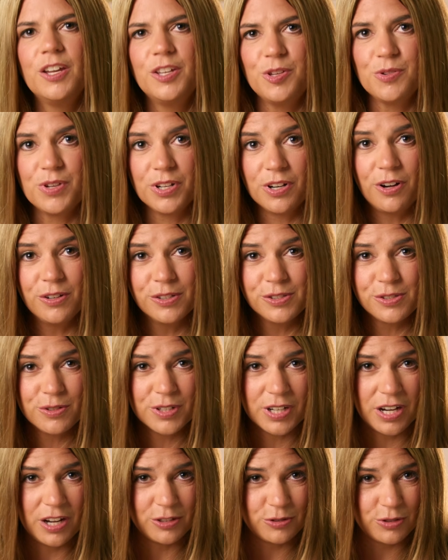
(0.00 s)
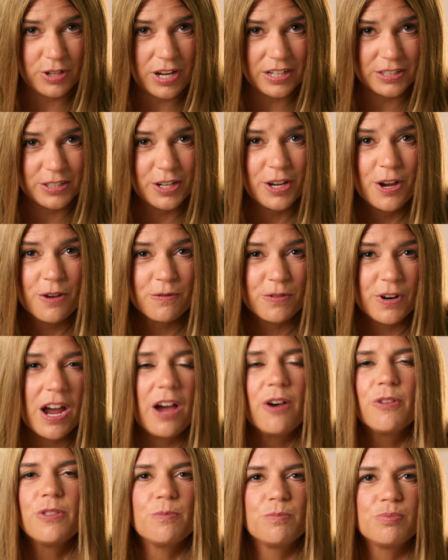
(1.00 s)
You can also contract for
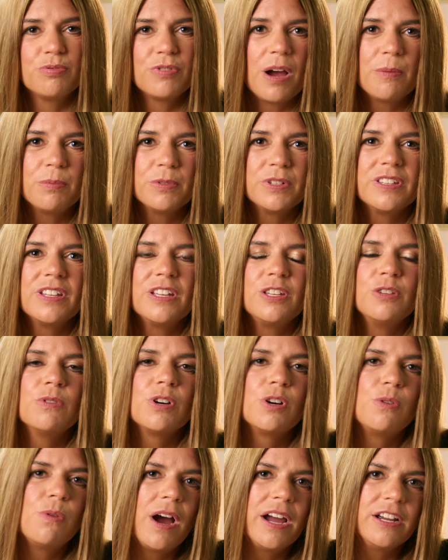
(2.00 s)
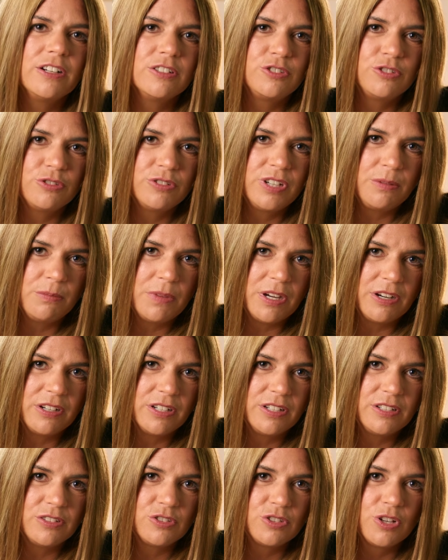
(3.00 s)
how the property that you acquire during
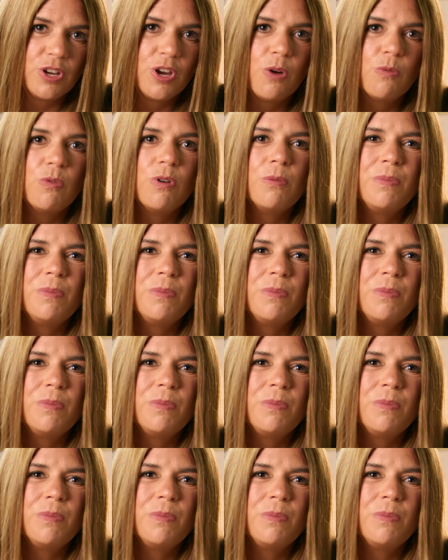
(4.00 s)
marriage will